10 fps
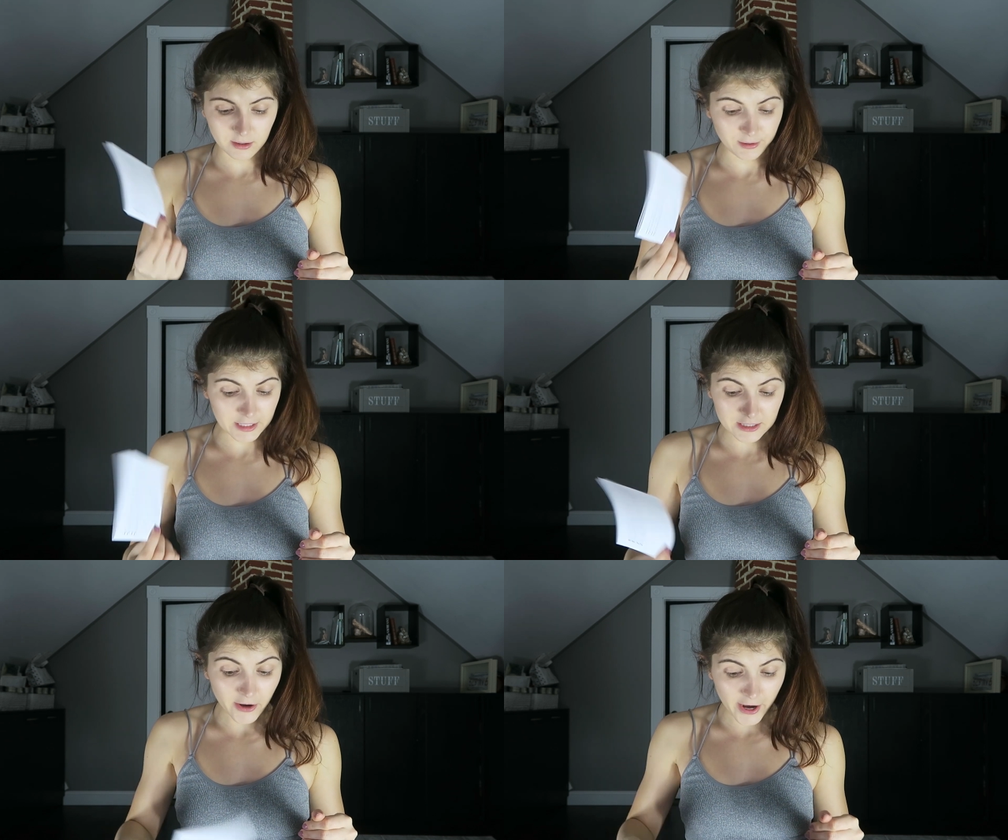
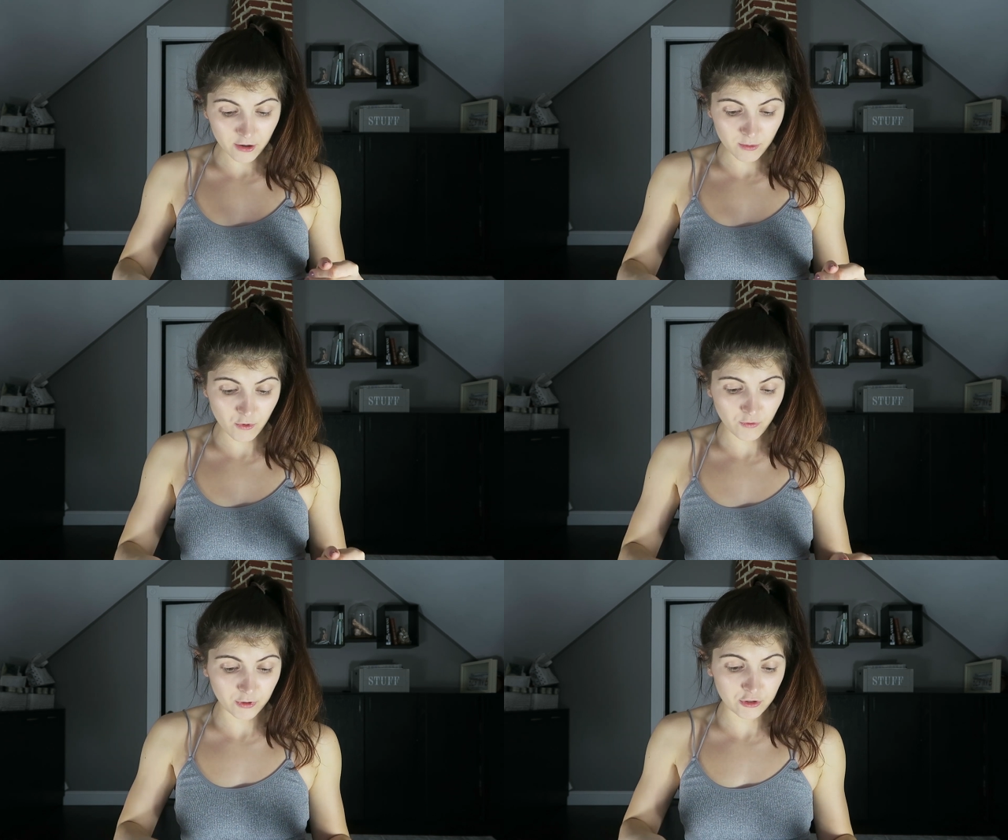laser hair
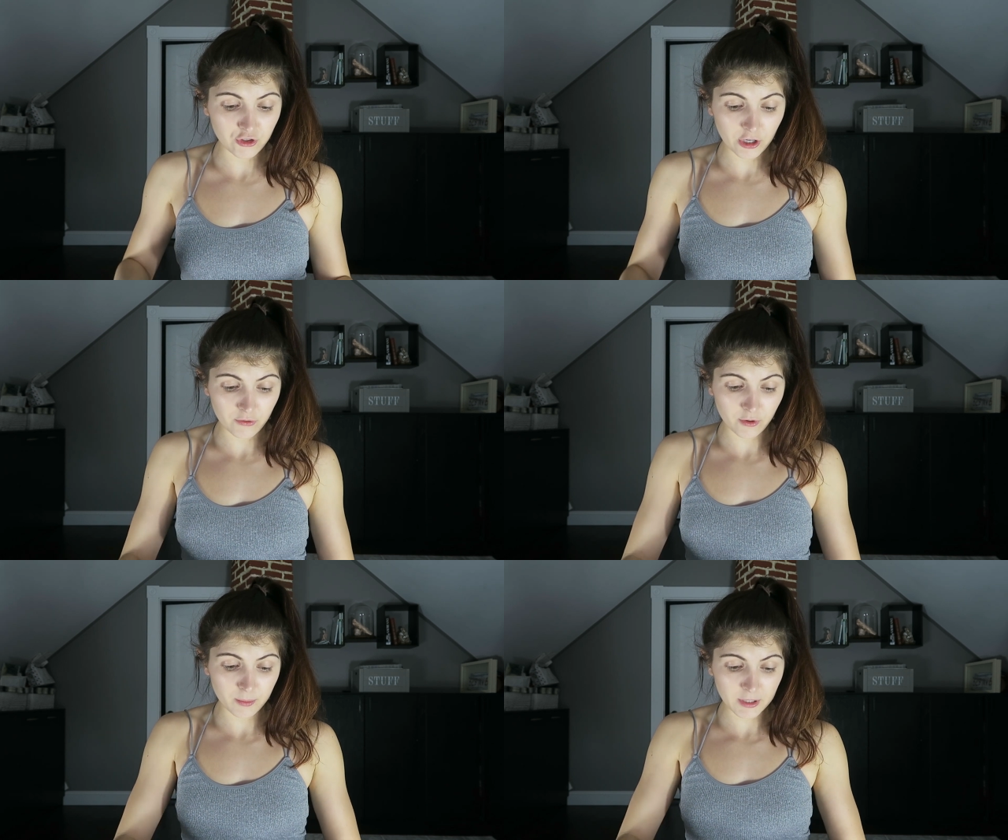removal in
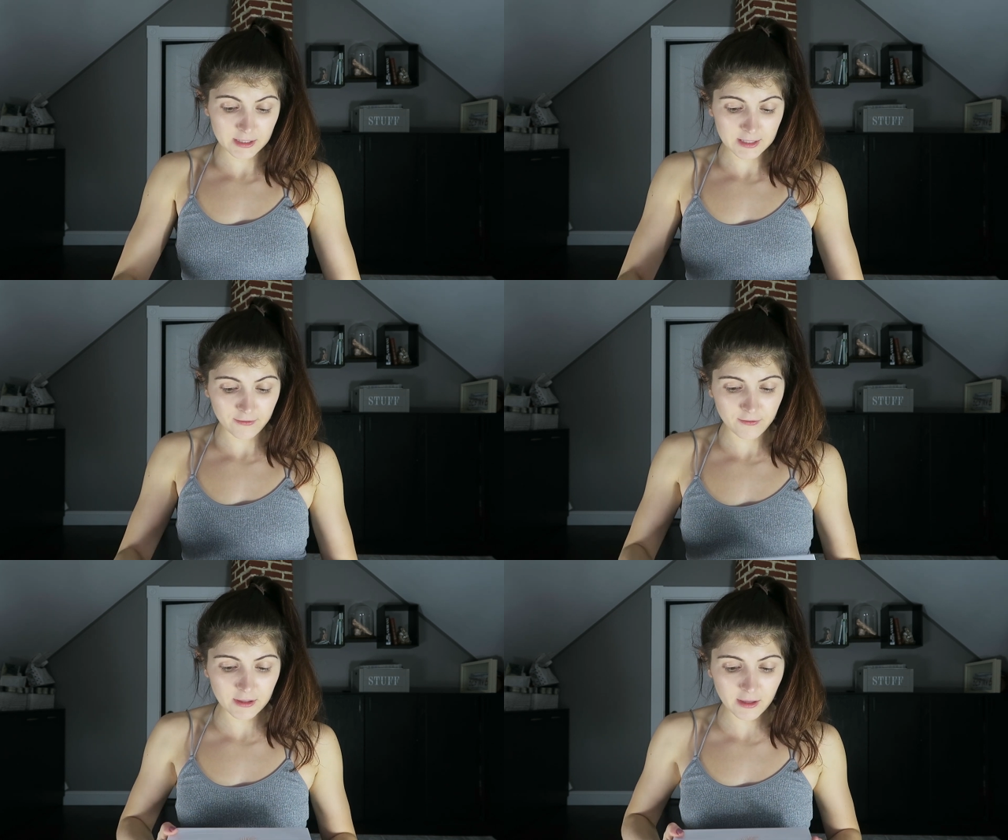general, because
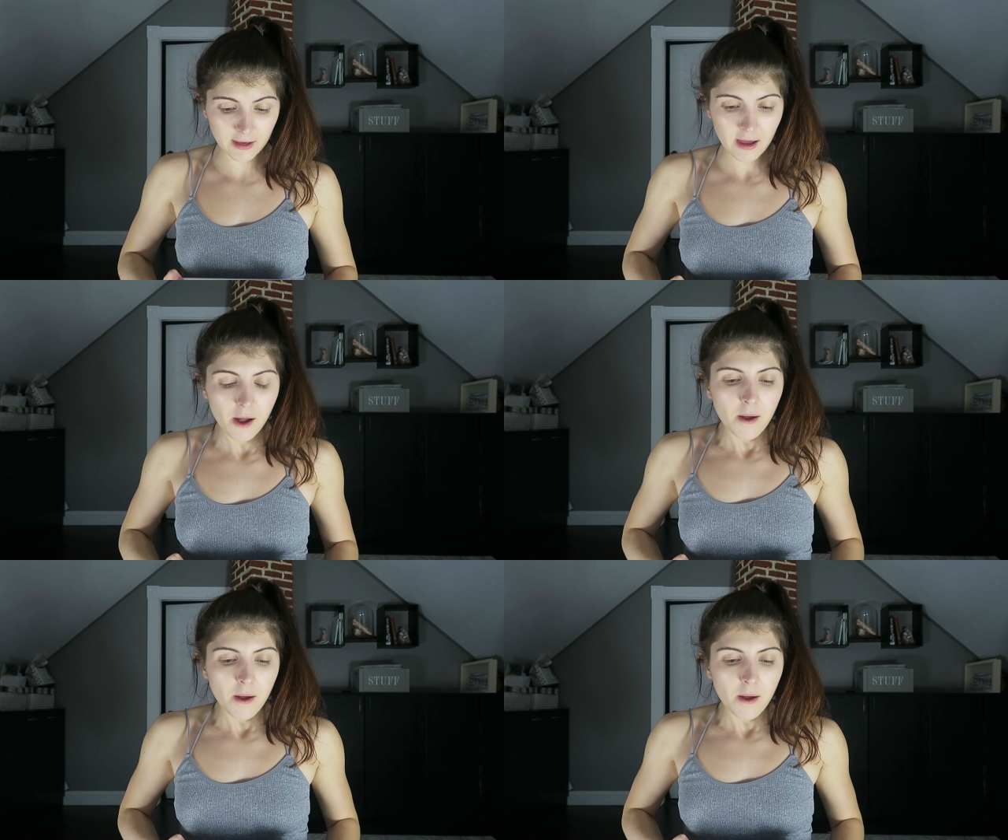I feel like